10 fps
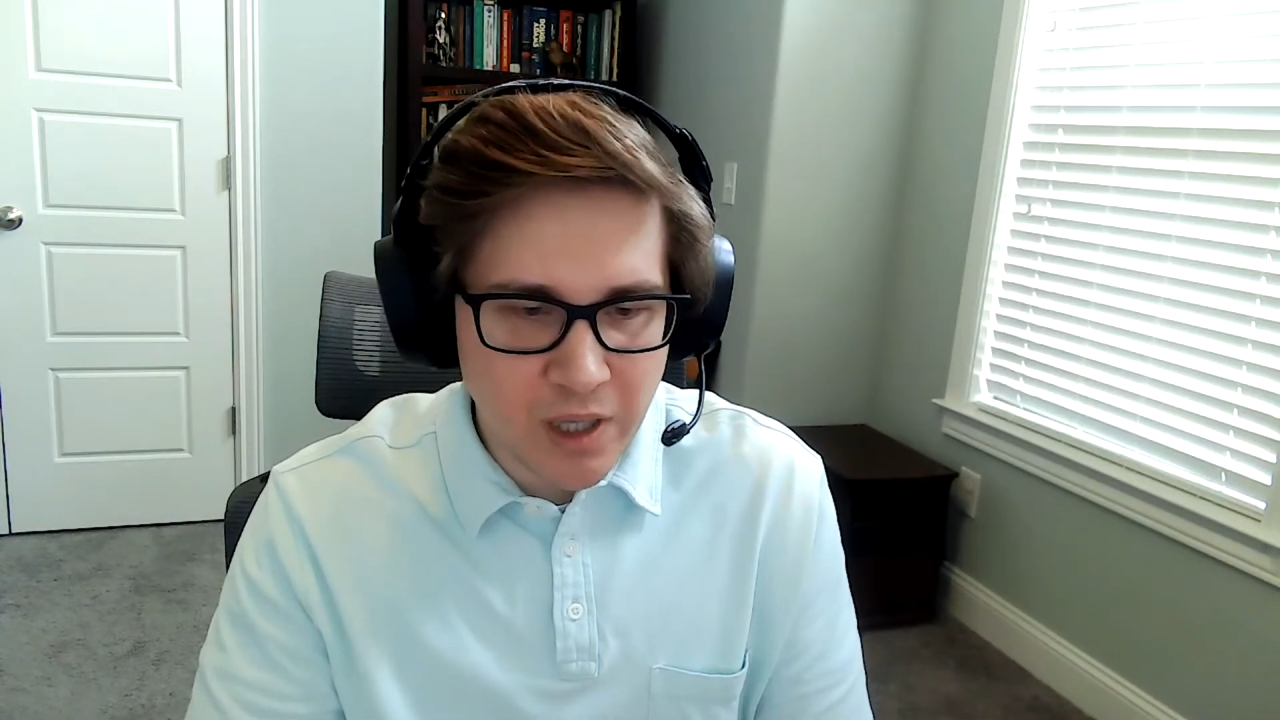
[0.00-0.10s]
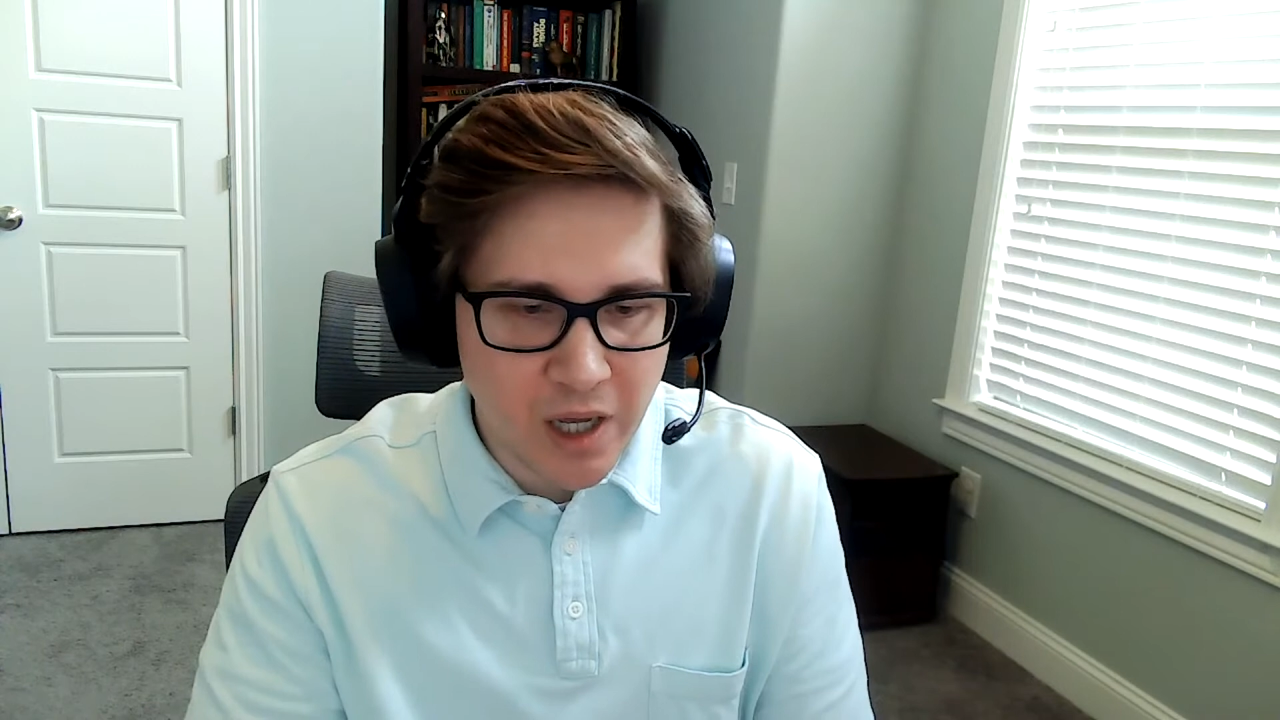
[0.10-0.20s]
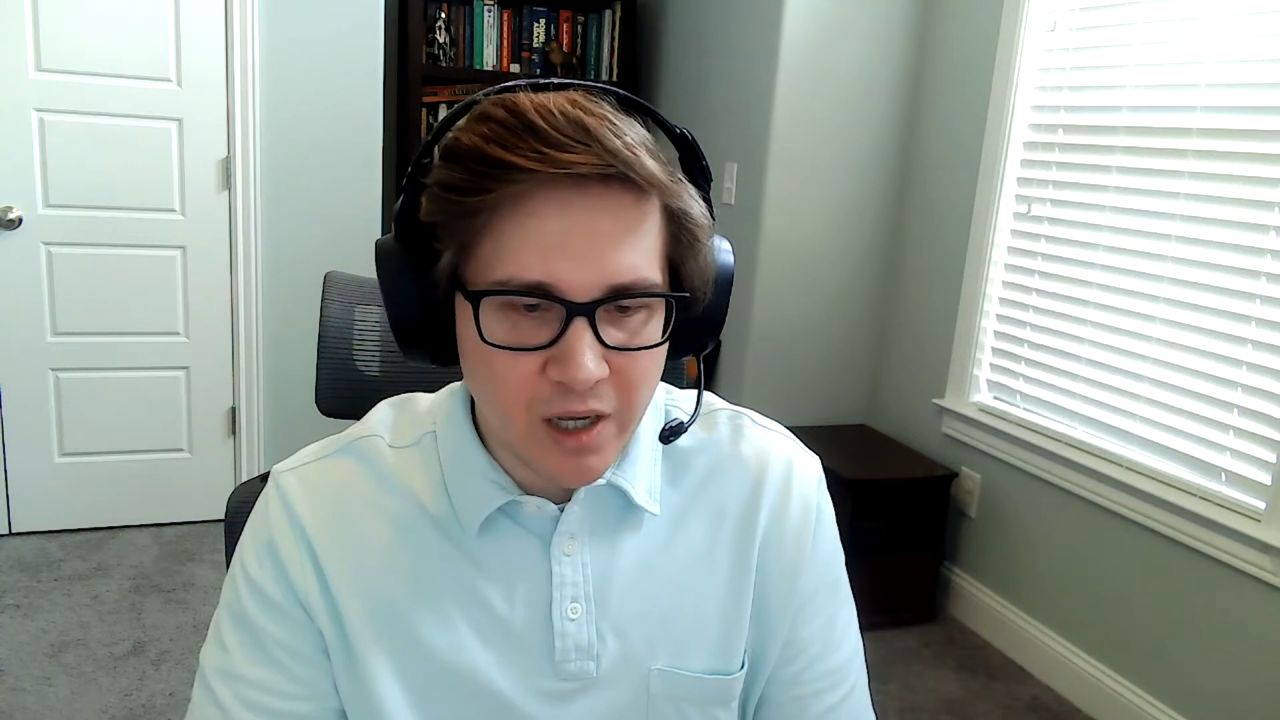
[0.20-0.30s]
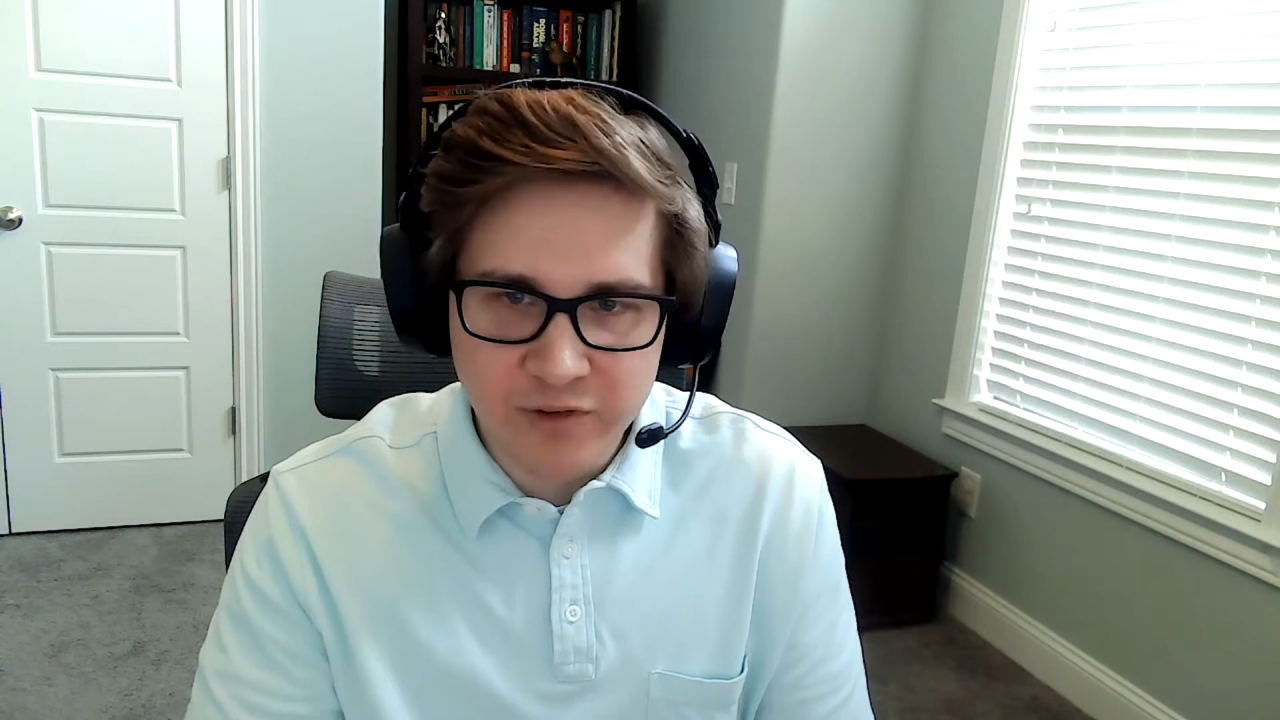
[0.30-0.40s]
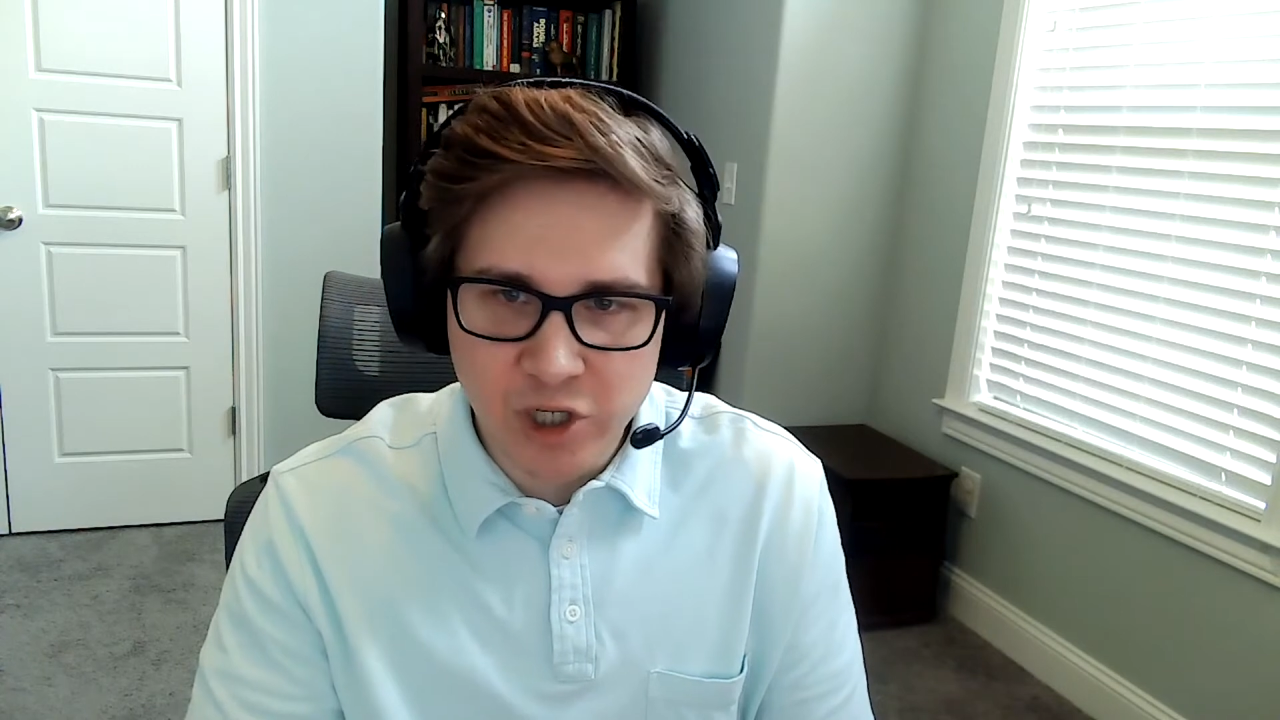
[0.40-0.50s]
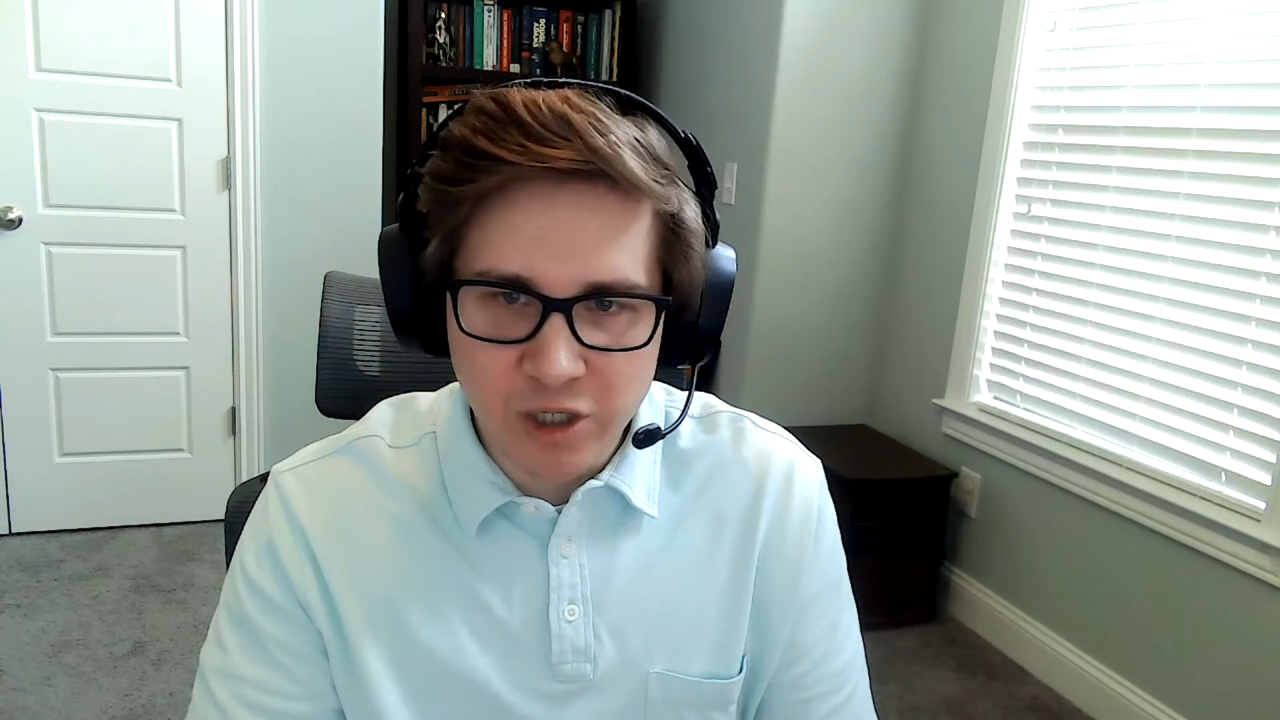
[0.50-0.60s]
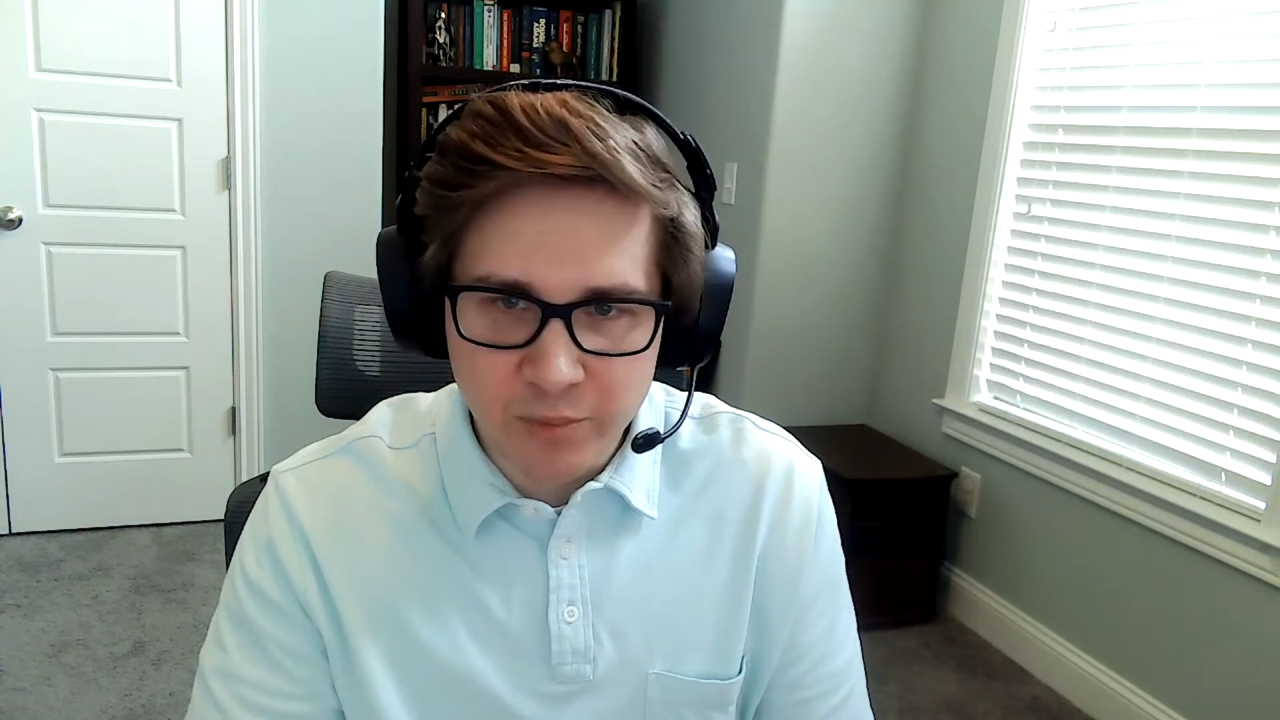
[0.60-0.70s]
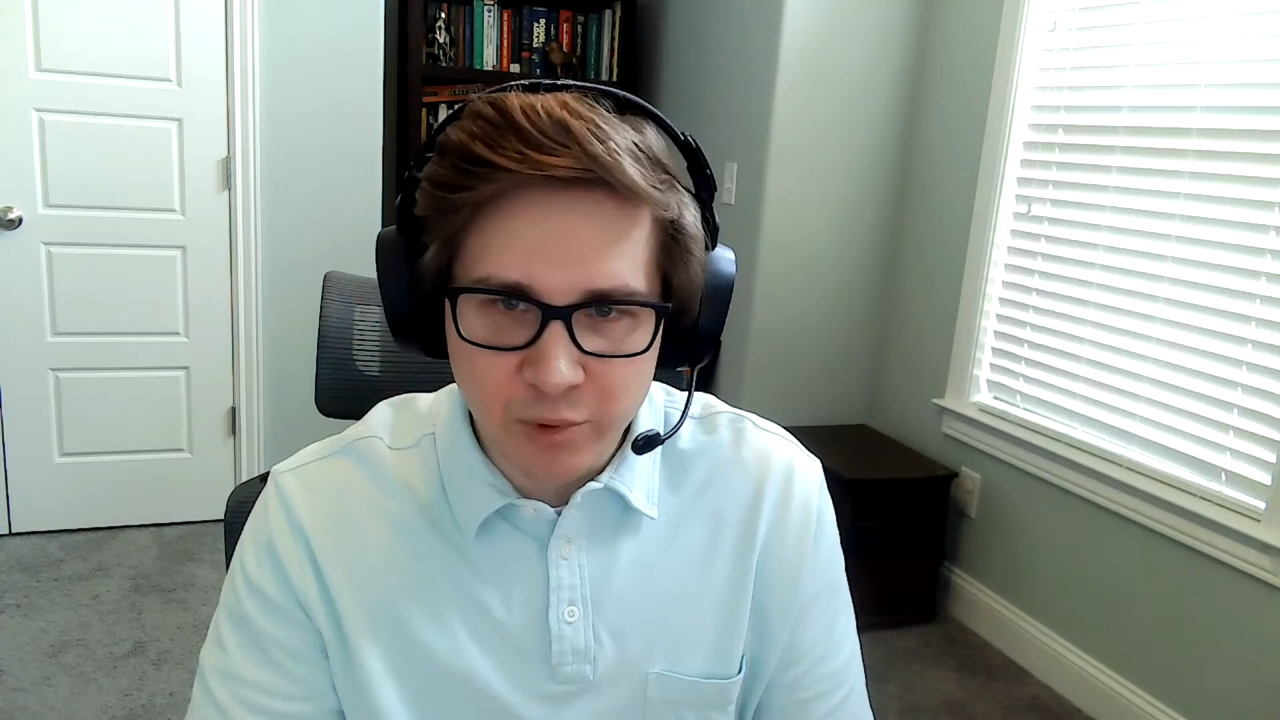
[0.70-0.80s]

lot of young